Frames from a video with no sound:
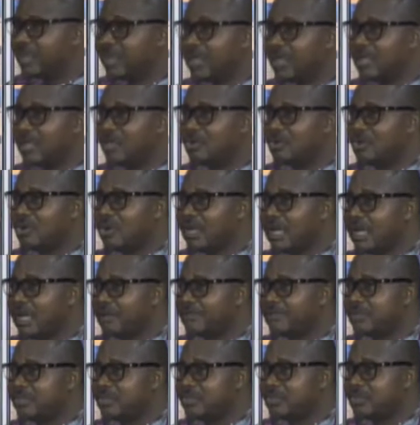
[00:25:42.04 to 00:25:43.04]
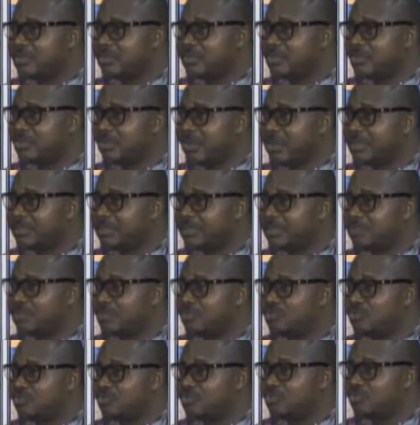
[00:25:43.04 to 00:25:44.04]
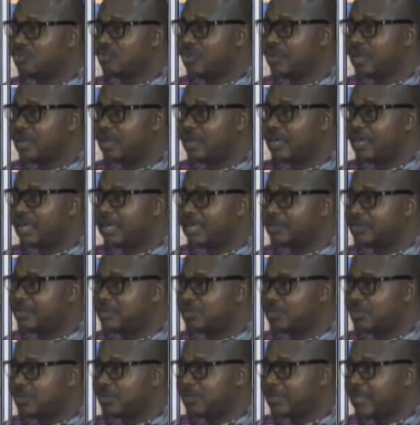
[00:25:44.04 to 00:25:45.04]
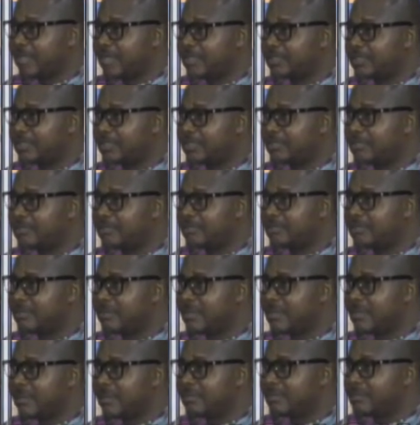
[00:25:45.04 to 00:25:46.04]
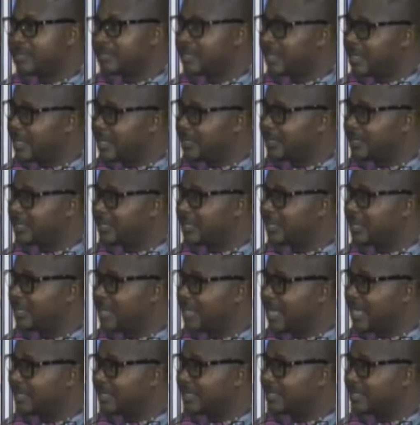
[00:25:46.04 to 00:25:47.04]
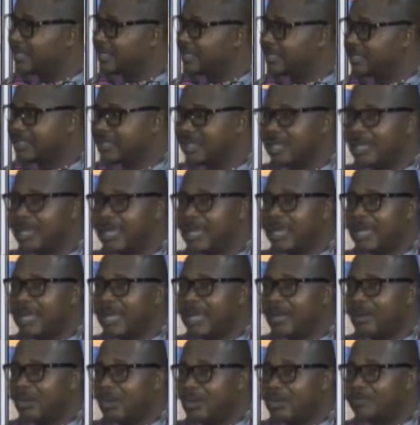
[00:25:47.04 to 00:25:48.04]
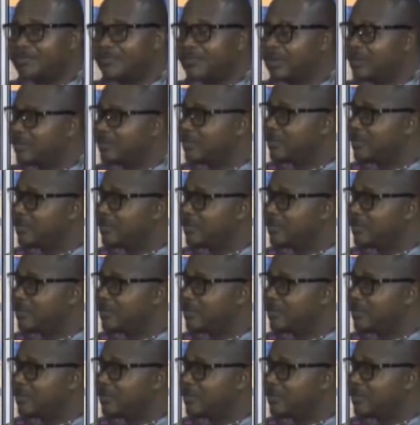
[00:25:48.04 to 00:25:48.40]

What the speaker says: you have a situation wherein you ensure that salaries and allowances and welfare of the